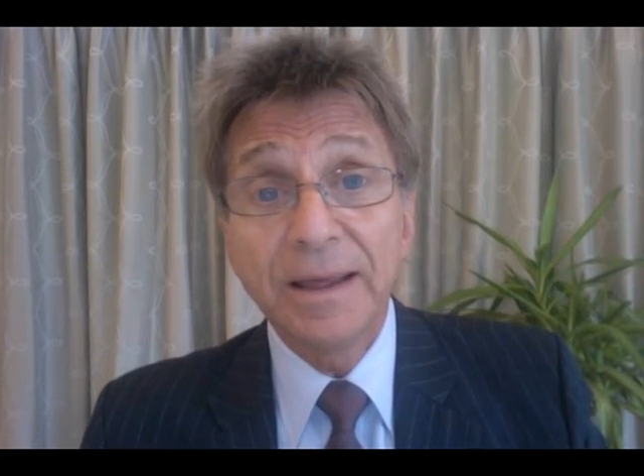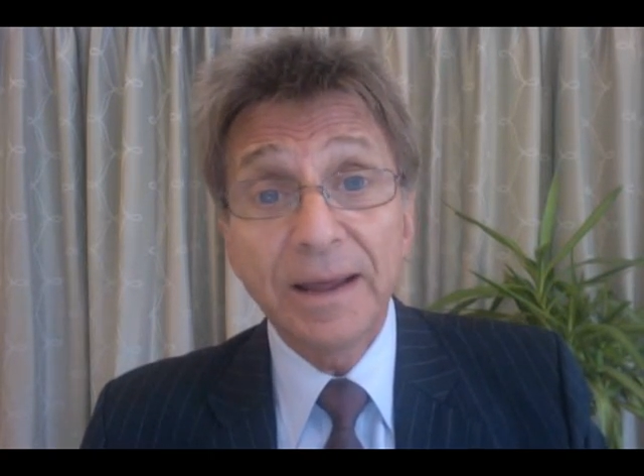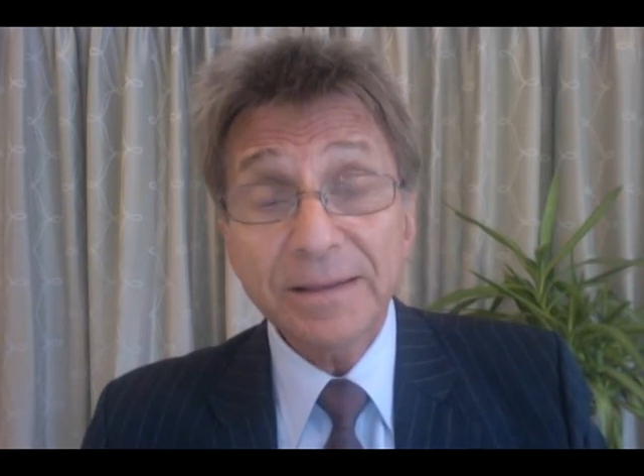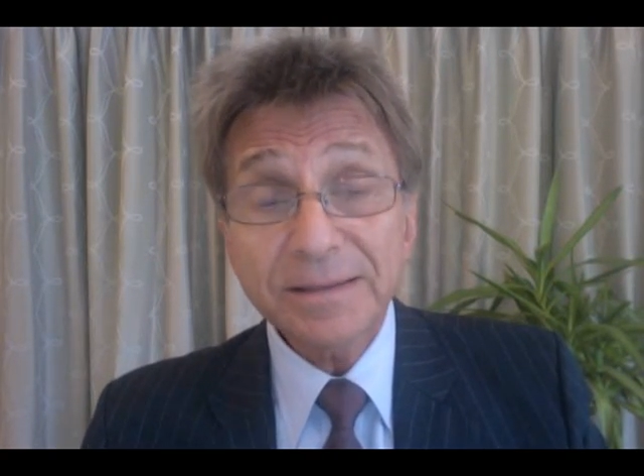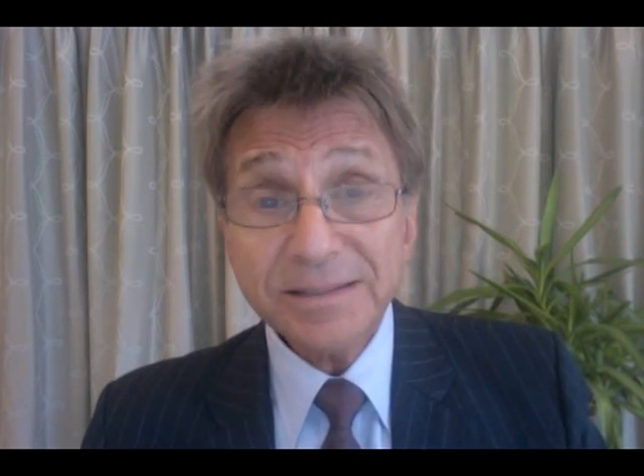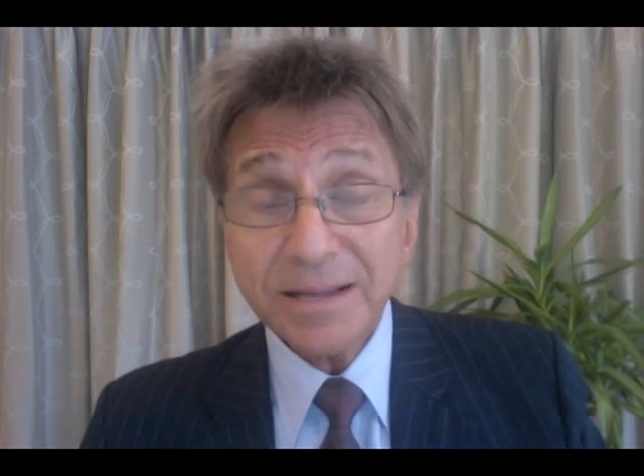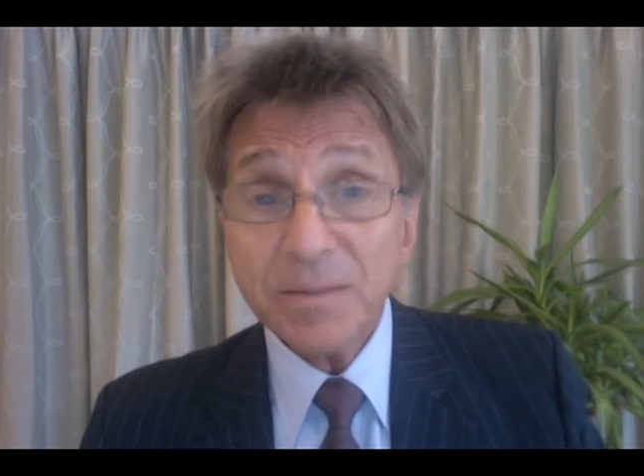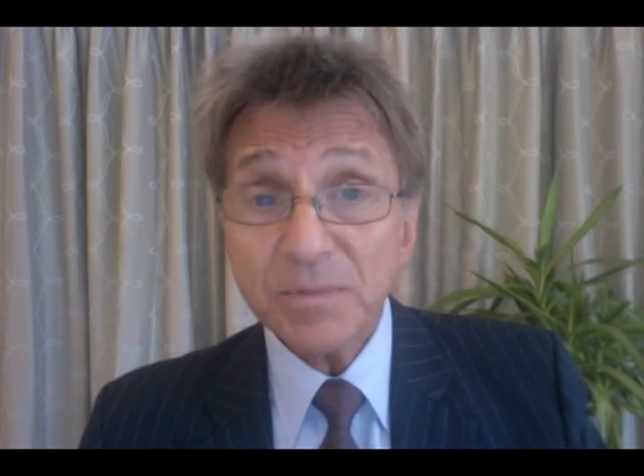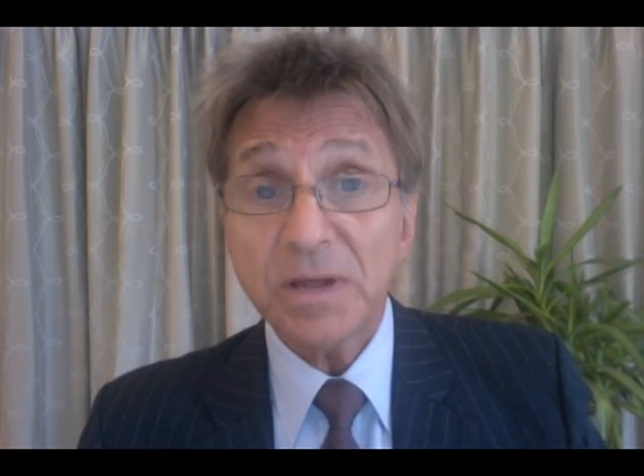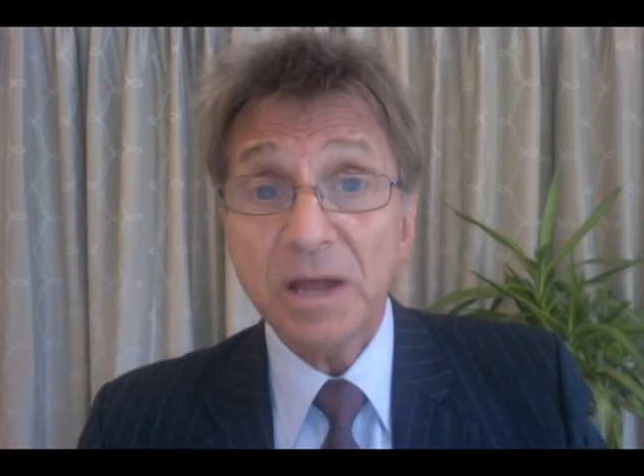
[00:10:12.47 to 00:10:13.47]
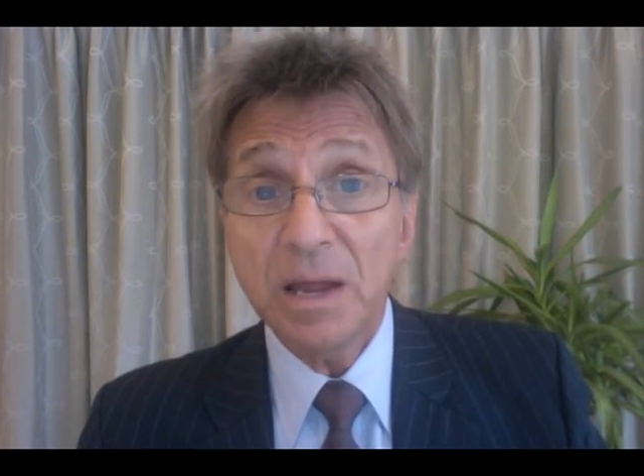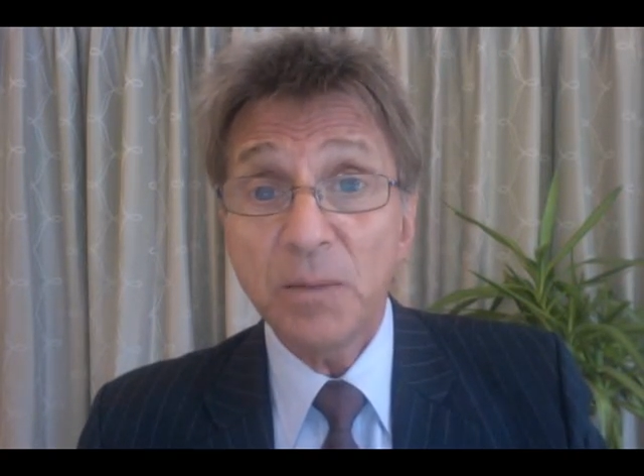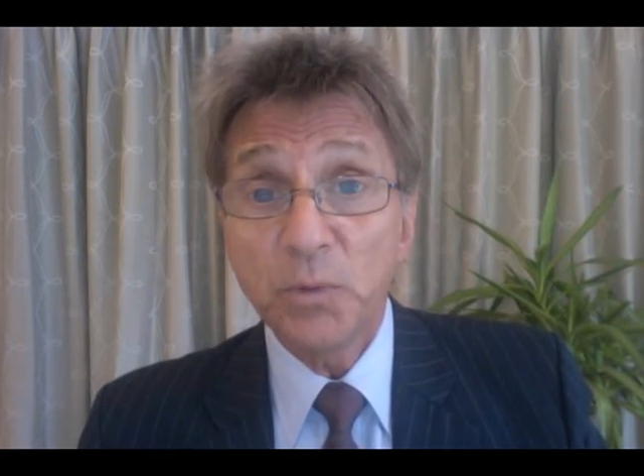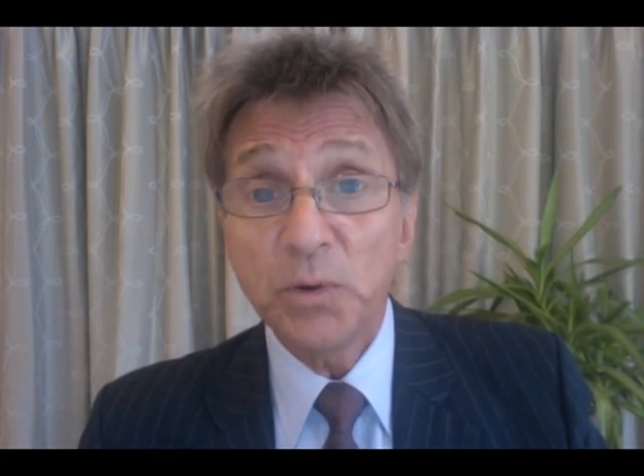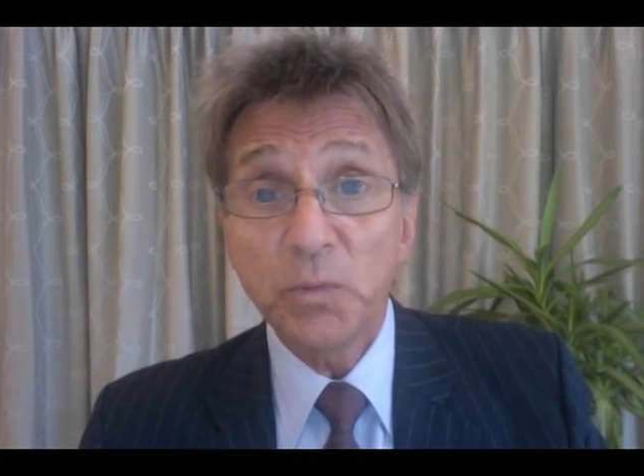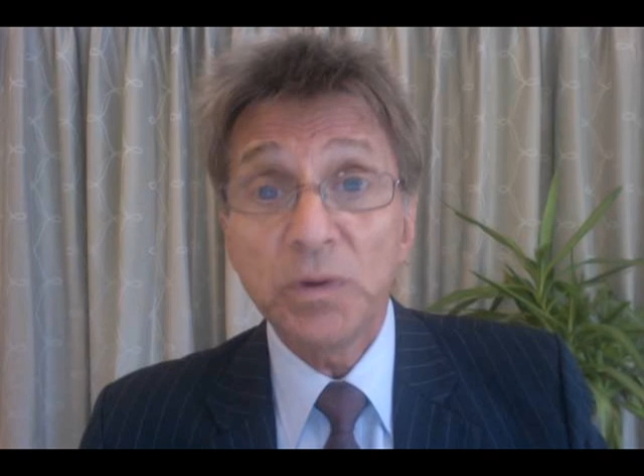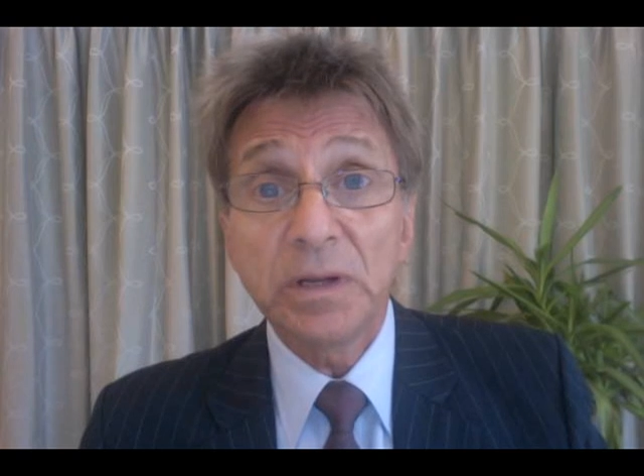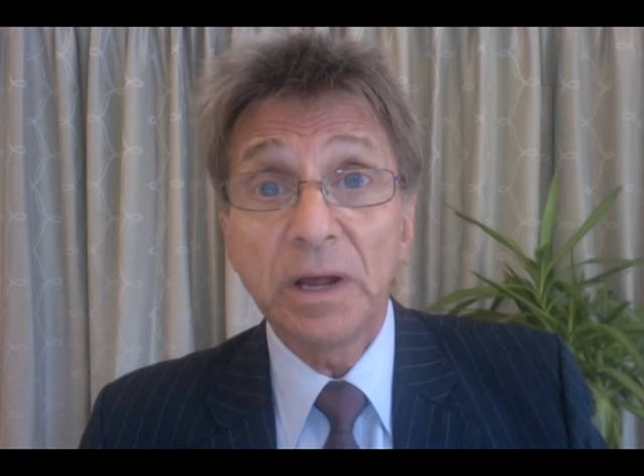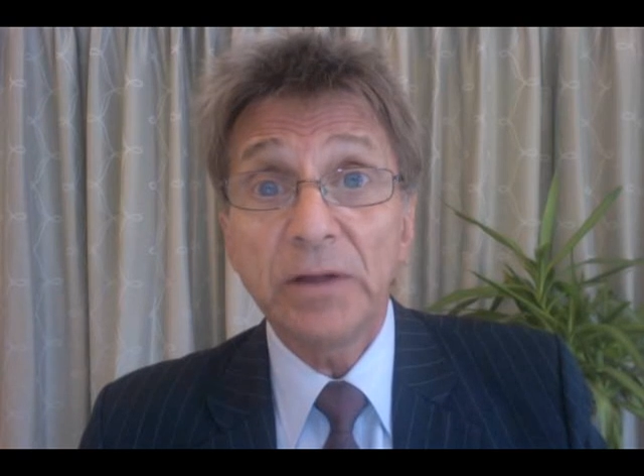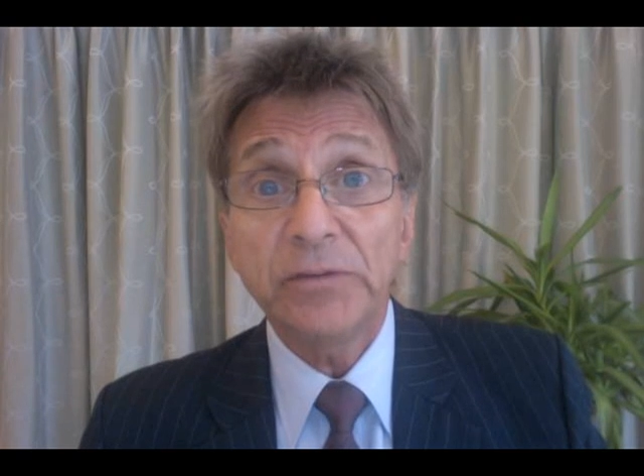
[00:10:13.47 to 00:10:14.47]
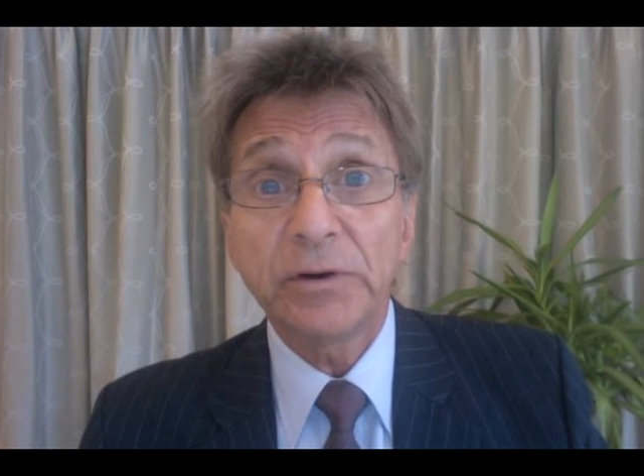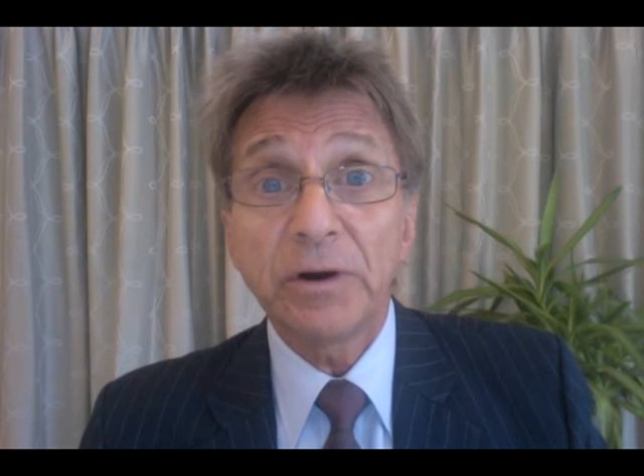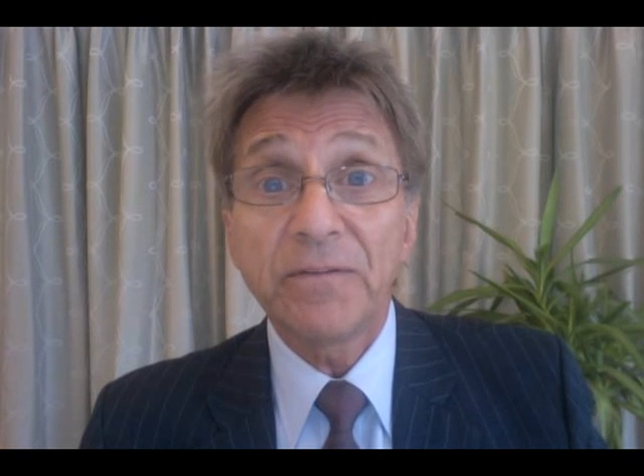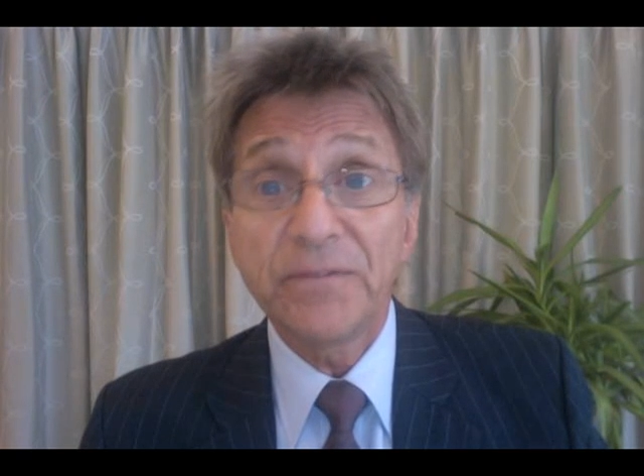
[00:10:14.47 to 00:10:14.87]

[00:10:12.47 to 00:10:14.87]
At the same time, we realize there are